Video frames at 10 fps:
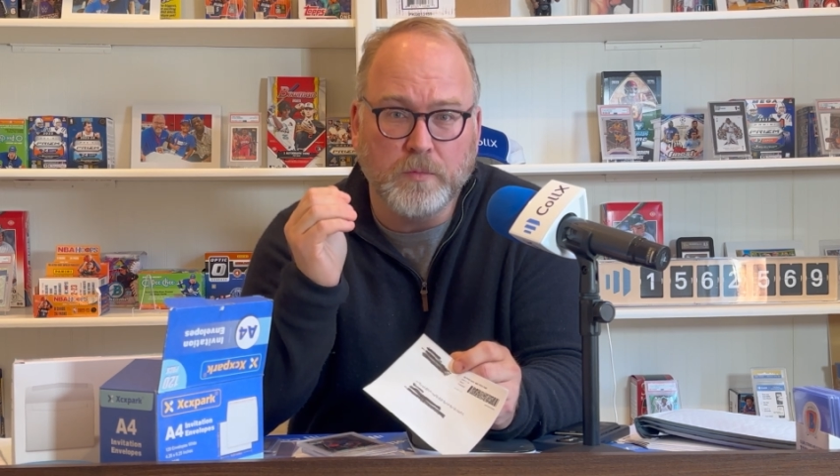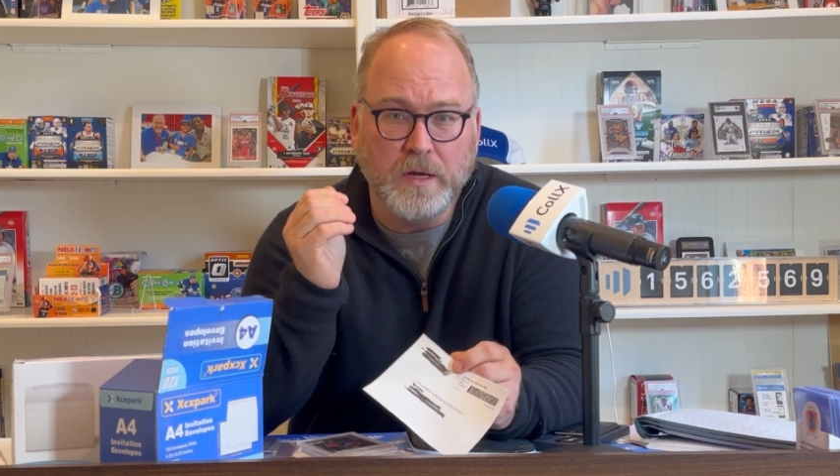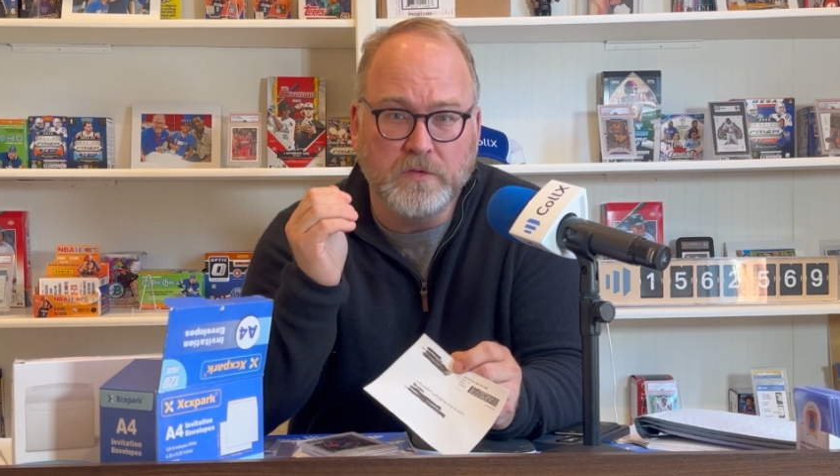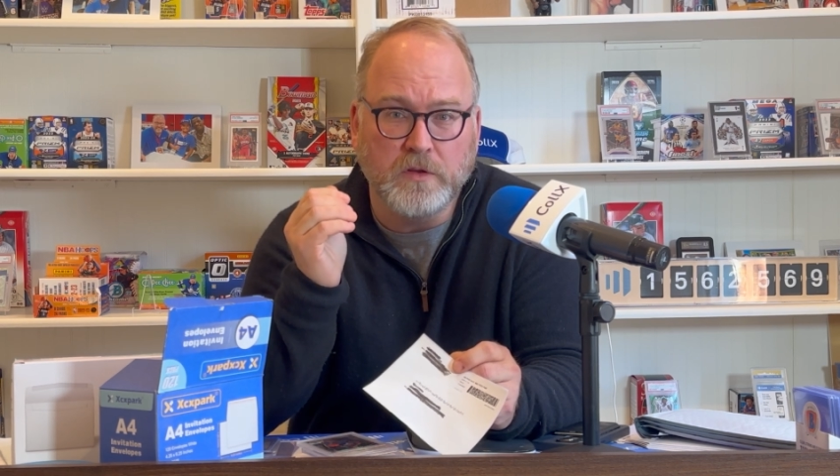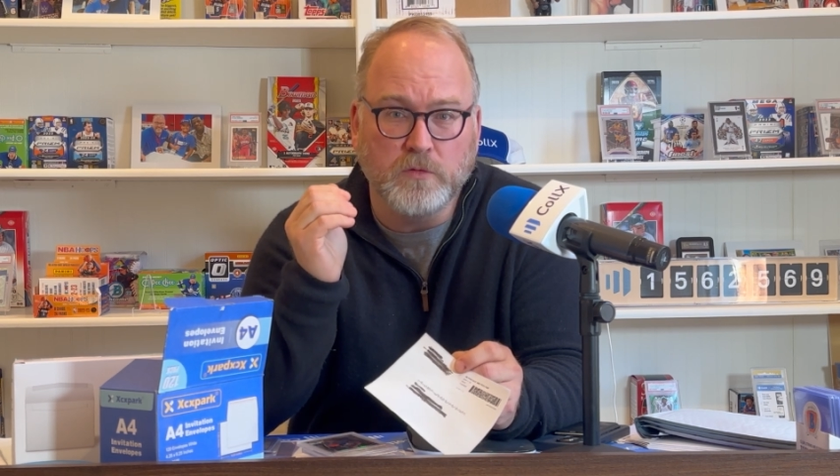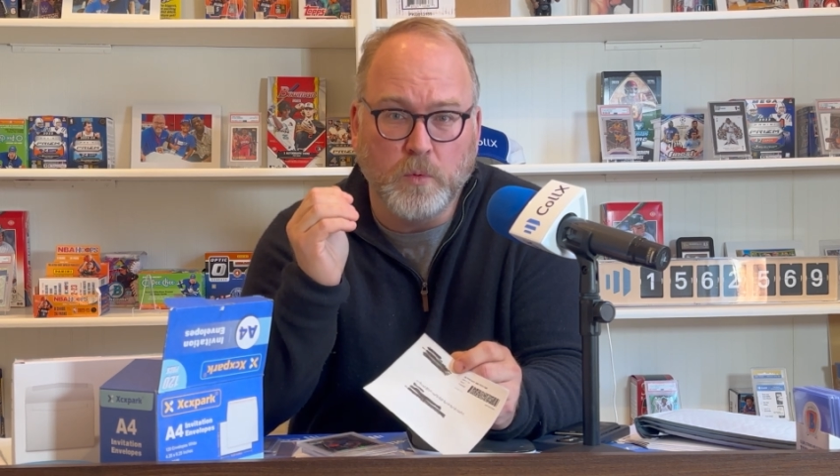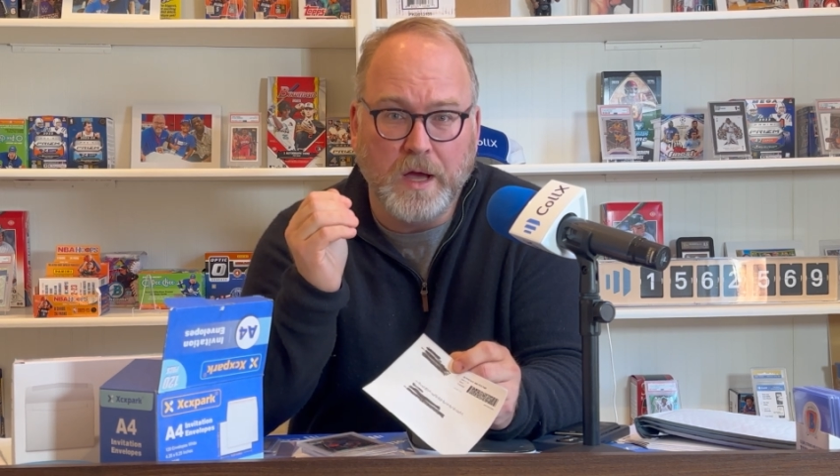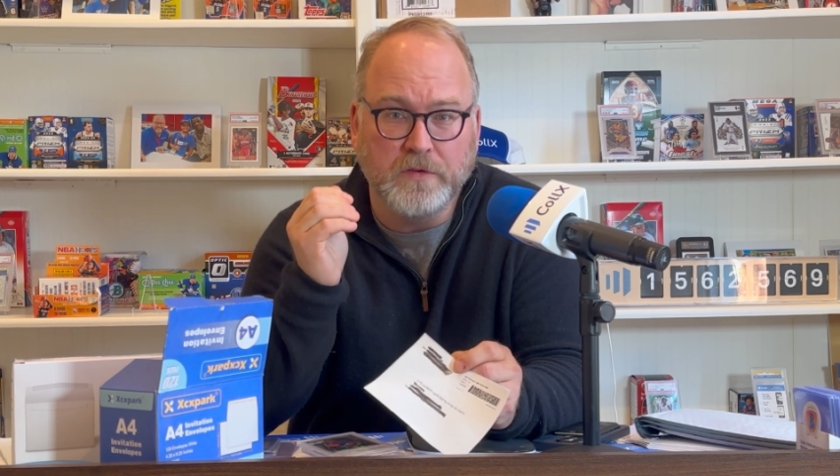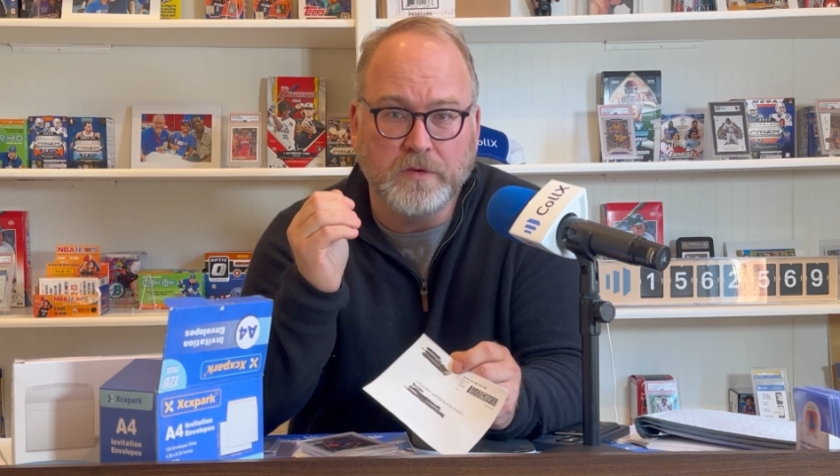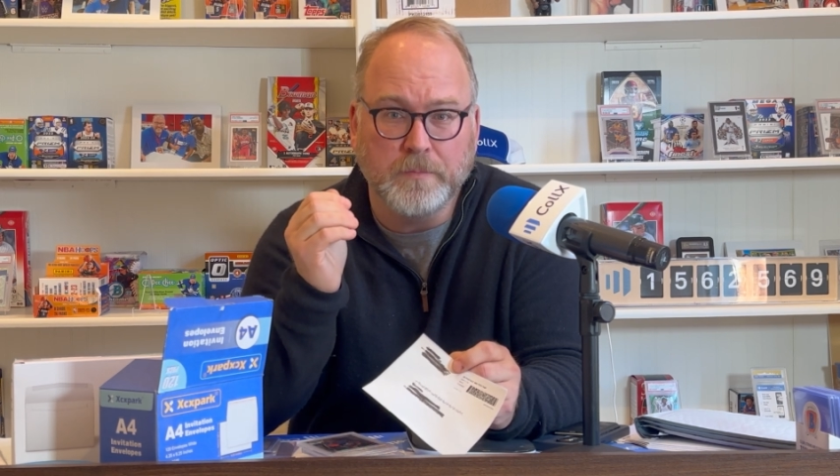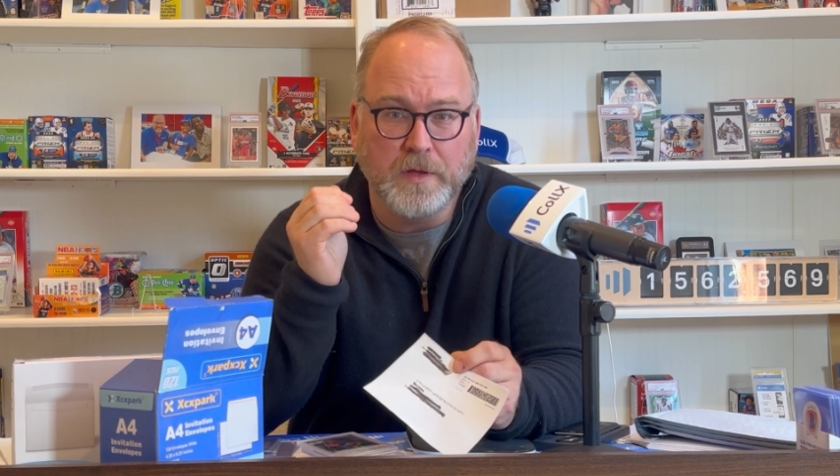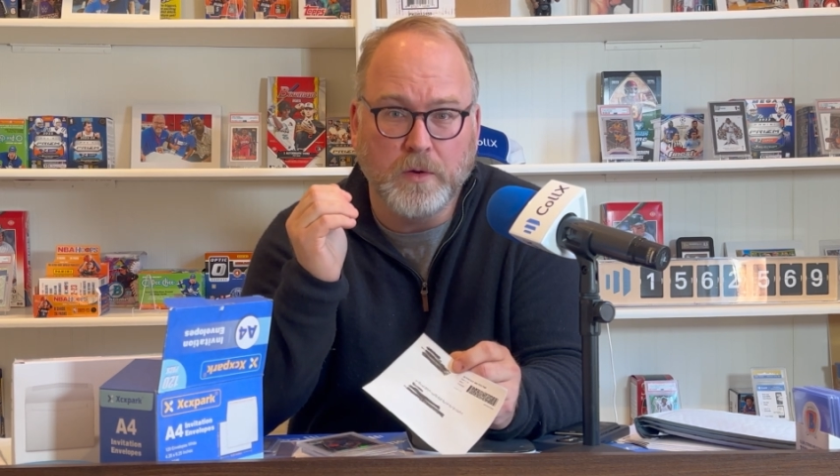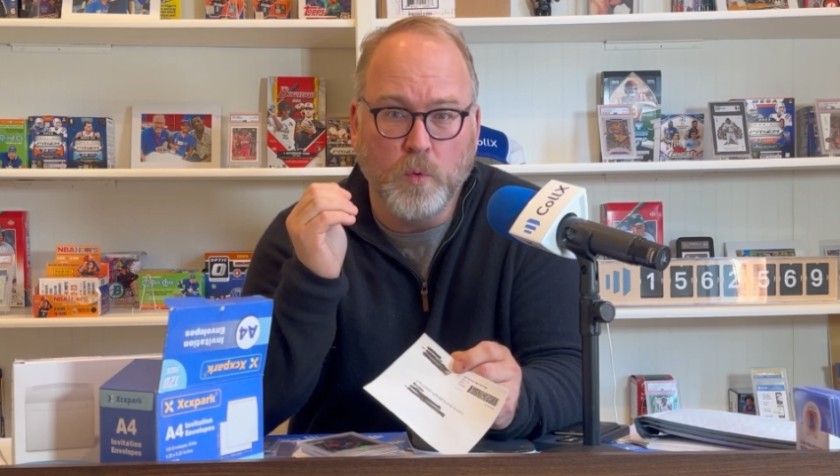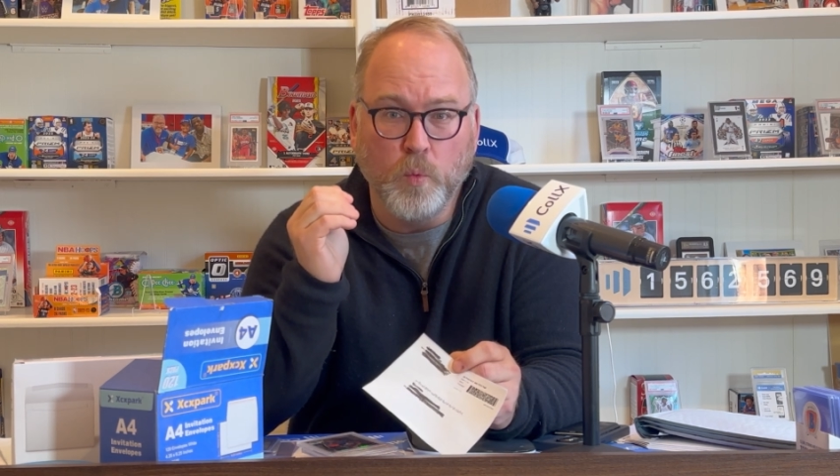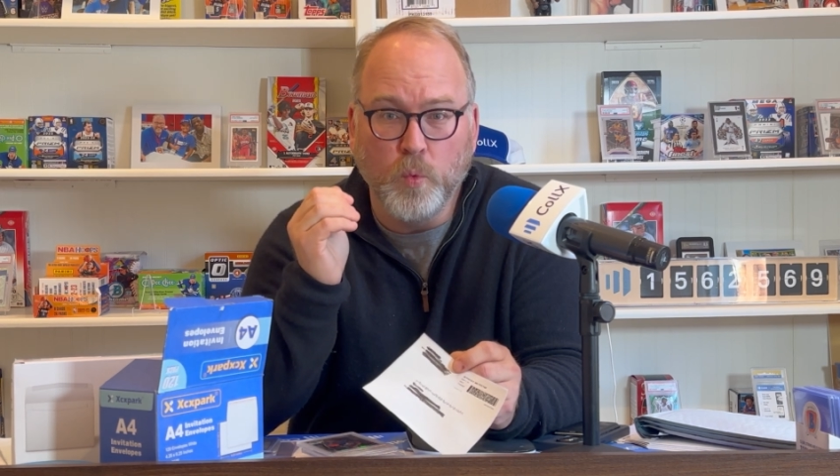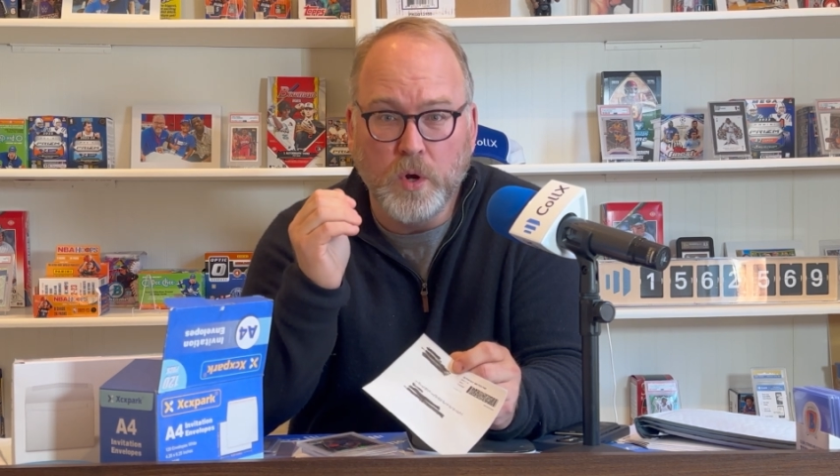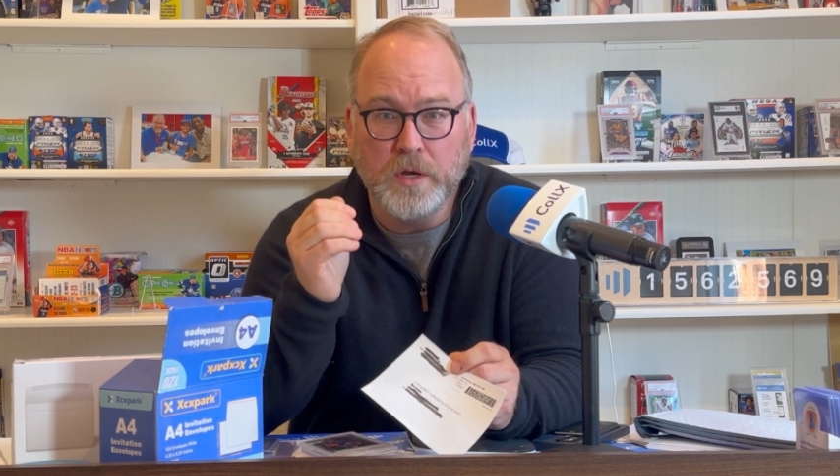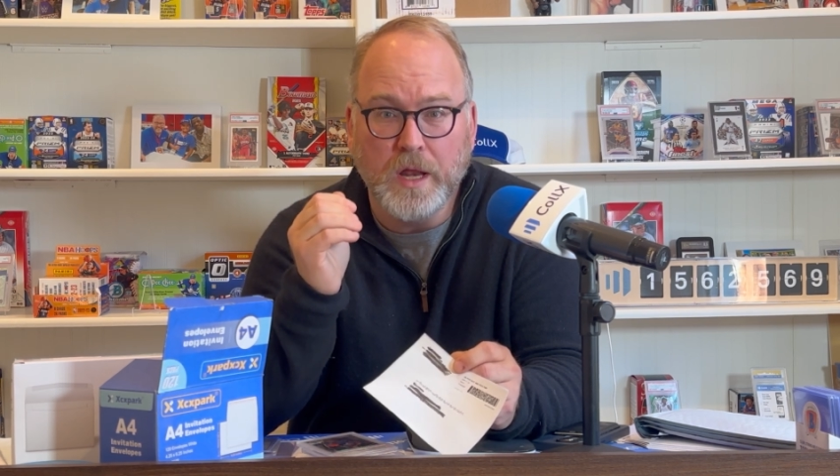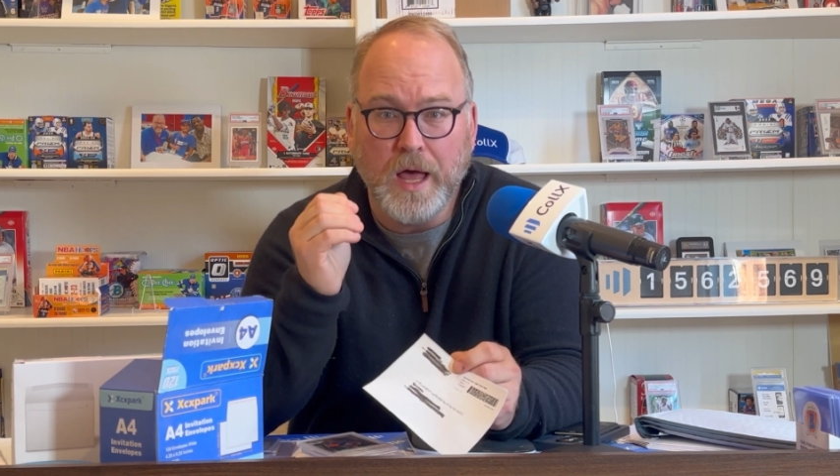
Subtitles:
reasons why something would